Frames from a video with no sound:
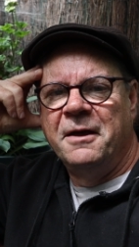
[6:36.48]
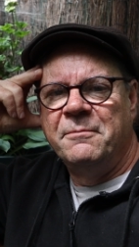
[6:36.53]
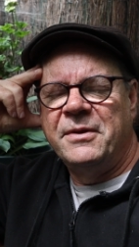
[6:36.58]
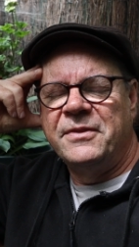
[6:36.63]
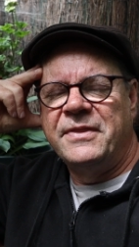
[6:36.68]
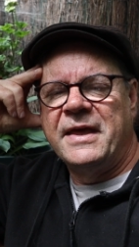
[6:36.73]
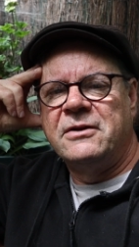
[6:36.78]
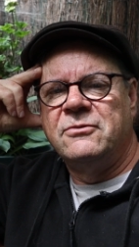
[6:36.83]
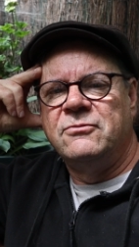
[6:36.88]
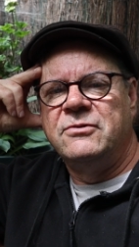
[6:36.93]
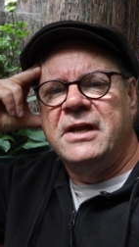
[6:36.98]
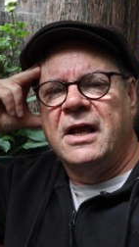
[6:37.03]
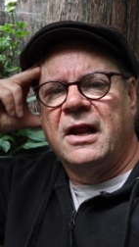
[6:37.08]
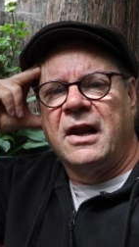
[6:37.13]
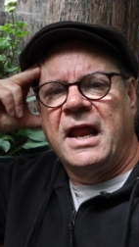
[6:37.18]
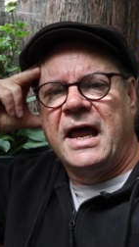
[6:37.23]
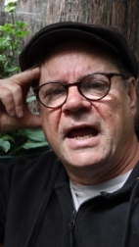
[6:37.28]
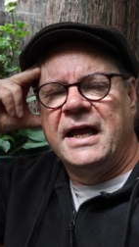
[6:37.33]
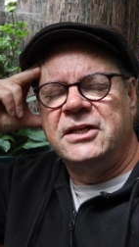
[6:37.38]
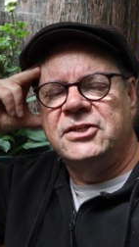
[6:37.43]
but then
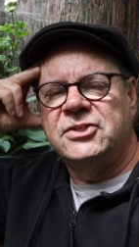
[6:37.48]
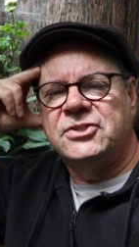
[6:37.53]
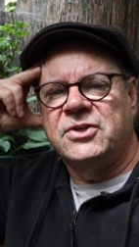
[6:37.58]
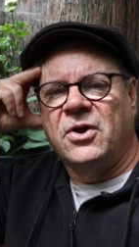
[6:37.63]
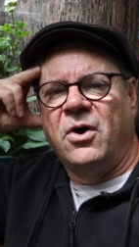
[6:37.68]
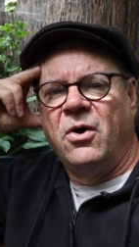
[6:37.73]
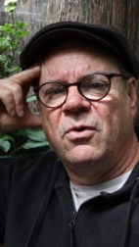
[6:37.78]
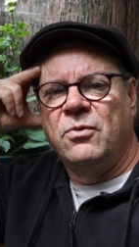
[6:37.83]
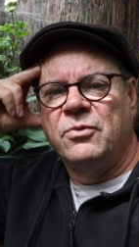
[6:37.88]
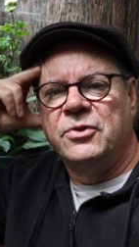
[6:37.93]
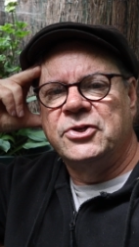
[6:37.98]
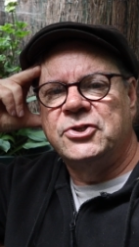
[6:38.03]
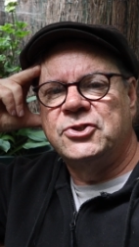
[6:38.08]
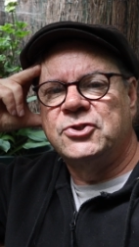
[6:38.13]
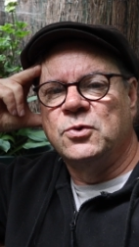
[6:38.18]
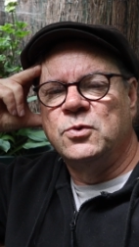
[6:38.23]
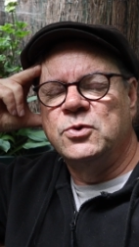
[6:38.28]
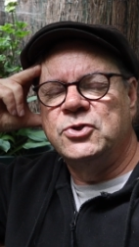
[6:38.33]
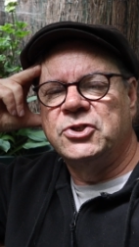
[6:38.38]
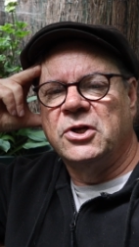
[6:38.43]
realised all the
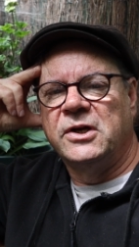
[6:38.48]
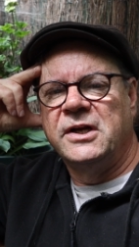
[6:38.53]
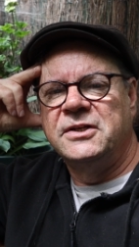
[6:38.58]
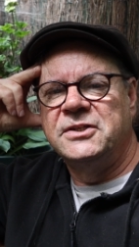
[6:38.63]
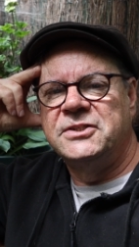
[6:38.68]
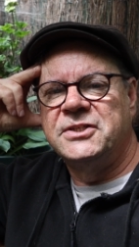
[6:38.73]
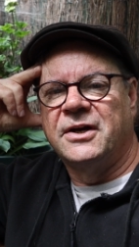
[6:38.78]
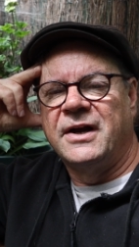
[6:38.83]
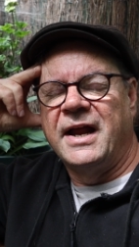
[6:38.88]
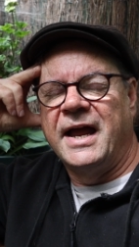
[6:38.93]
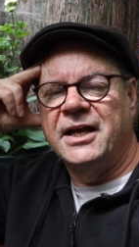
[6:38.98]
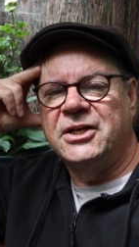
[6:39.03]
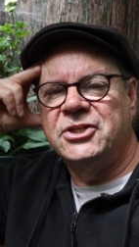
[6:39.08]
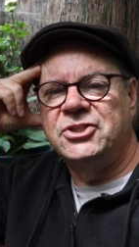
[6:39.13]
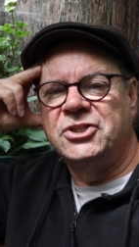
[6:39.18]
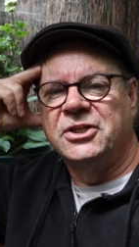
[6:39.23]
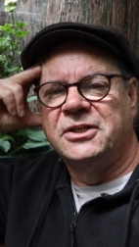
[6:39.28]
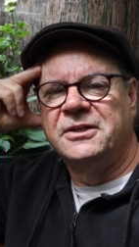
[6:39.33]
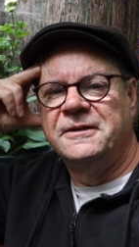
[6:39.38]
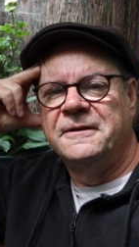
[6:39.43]
social
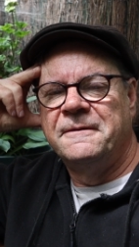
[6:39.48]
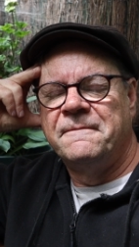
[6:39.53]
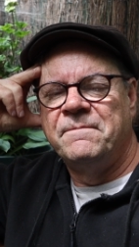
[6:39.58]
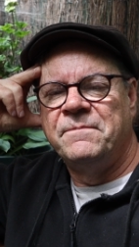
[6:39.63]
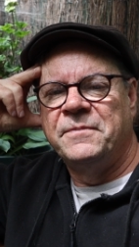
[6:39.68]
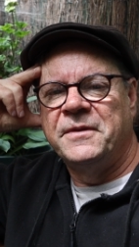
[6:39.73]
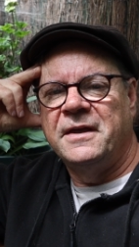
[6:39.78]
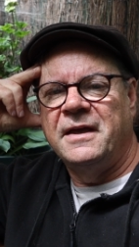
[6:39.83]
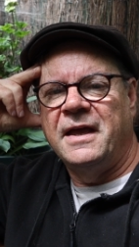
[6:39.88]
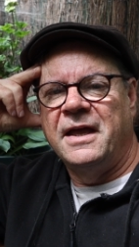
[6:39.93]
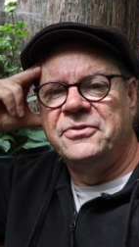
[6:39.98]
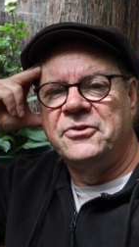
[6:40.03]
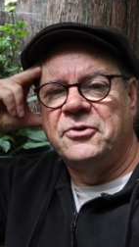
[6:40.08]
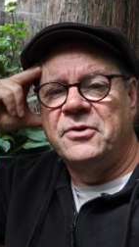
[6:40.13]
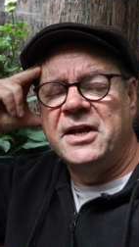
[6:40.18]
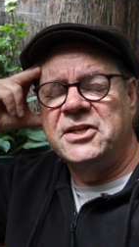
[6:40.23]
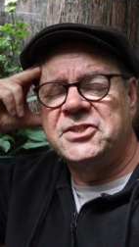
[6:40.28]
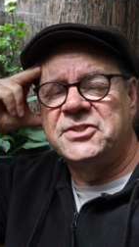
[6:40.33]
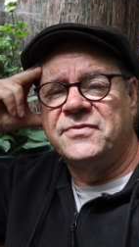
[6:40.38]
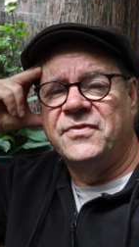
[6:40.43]
interaction and the
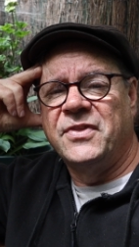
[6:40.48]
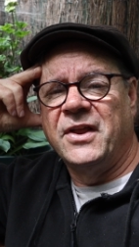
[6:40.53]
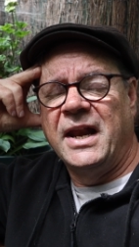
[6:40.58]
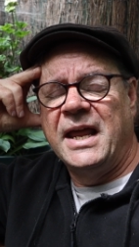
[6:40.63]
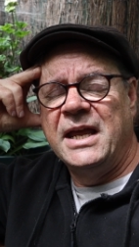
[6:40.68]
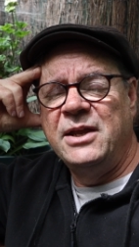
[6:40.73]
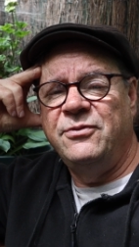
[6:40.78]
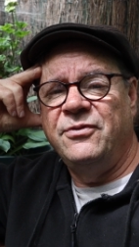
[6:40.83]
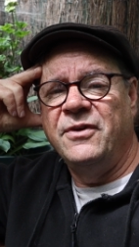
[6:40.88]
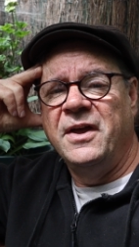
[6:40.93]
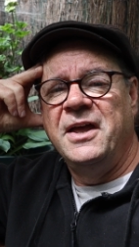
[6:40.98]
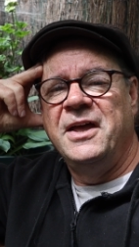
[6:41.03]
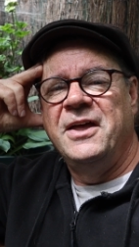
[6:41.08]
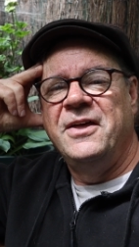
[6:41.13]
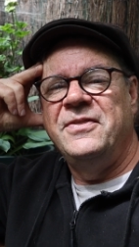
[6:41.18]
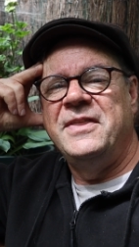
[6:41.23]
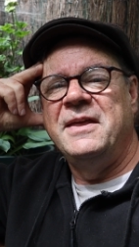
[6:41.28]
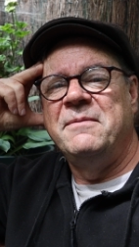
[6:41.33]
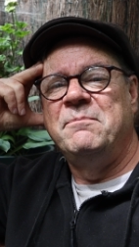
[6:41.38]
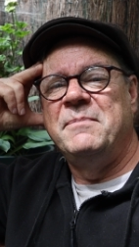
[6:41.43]
rest of their life
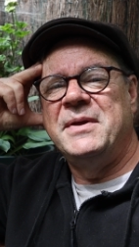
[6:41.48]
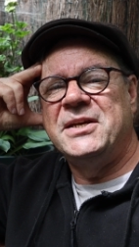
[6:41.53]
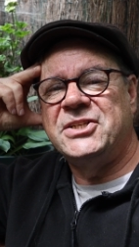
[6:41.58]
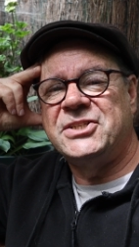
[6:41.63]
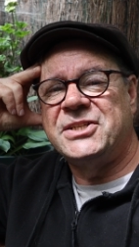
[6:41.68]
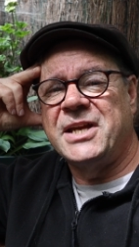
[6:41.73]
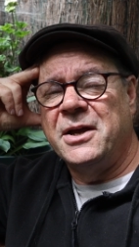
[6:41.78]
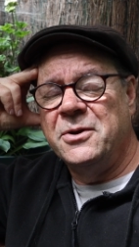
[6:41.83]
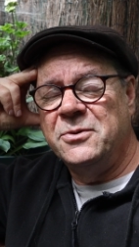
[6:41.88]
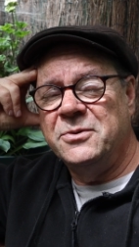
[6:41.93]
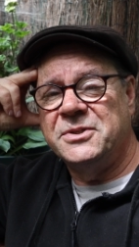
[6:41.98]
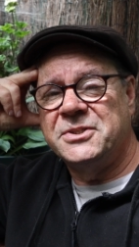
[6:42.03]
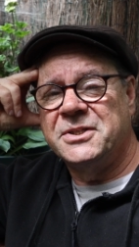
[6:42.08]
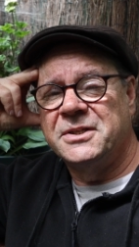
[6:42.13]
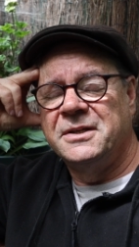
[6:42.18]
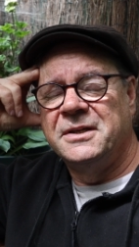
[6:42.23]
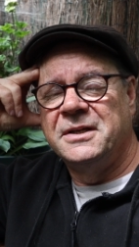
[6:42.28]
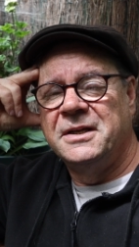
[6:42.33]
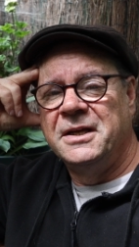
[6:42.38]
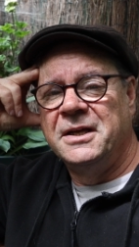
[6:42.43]
they missed out
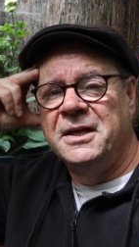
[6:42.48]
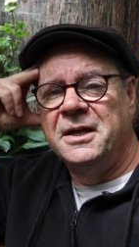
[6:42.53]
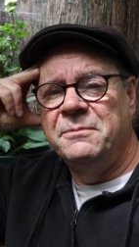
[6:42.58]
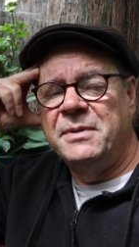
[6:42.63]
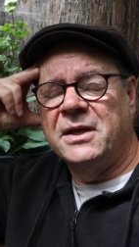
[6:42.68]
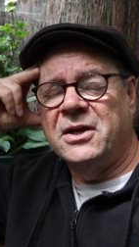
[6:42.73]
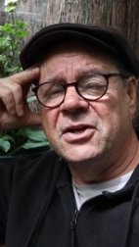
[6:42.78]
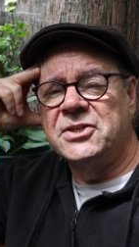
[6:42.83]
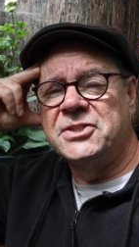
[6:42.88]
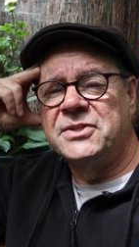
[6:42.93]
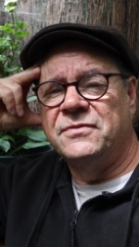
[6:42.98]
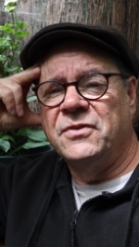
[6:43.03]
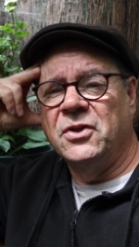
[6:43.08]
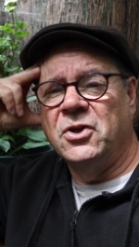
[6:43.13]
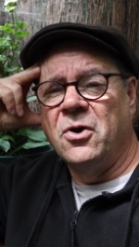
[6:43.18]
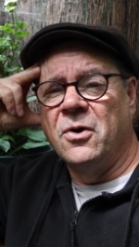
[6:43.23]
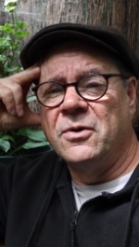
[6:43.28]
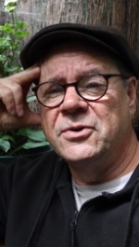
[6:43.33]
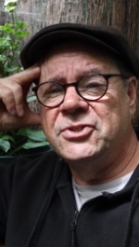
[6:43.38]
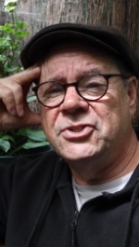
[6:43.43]
because of the
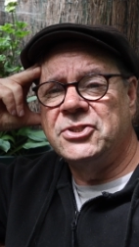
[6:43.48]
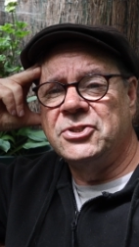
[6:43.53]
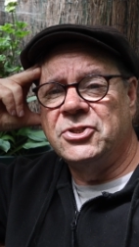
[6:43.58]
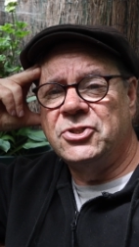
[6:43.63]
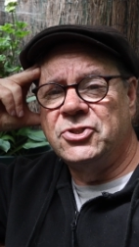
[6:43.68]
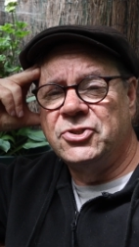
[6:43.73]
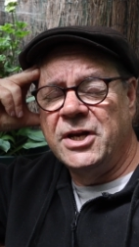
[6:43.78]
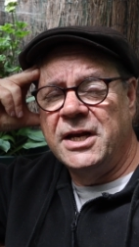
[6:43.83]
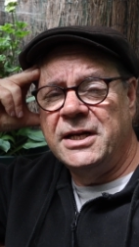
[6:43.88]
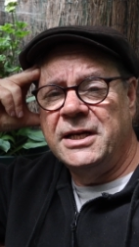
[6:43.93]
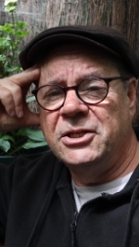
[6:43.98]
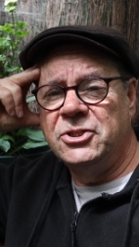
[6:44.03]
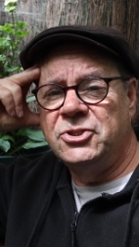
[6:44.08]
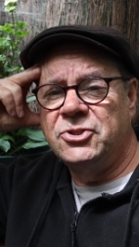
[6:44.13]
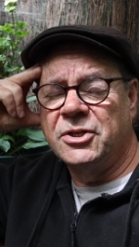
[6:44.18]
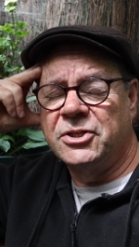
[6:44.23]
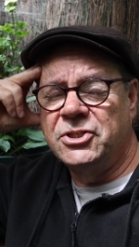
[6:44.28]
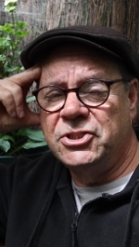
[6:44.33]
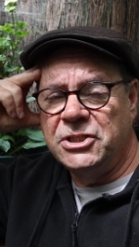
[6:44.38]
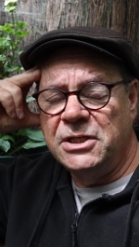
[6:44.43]
constant training
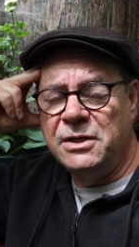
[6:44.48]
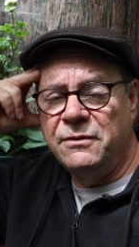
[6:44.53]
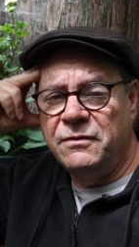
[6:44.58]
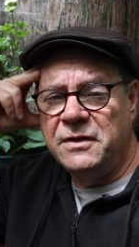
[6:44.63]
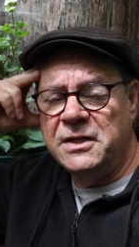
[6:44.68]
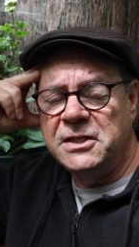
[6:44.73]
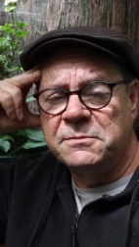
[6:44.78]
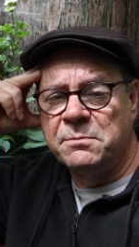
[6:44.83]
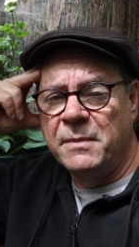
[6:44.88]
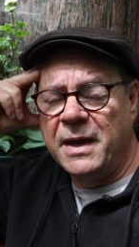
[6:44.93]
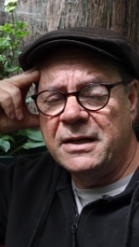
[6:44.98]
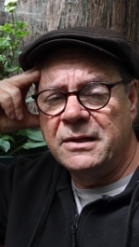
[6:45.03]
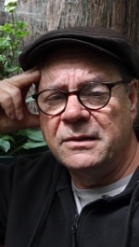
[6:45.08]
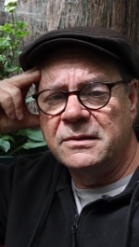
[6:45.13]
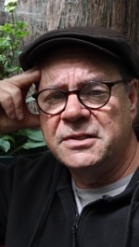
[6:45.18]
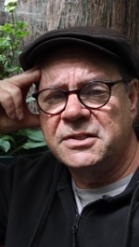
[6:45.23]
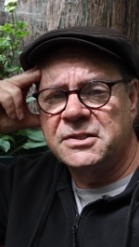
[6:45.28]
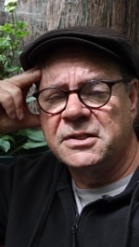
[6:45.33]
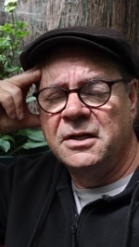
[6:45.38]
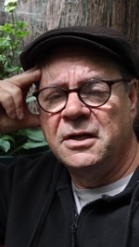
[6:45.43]
to achieve these
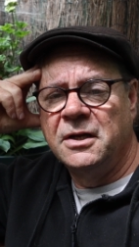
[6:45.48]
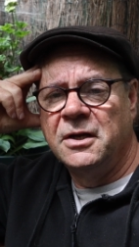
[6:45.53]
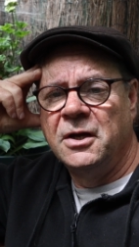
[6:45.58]
medals,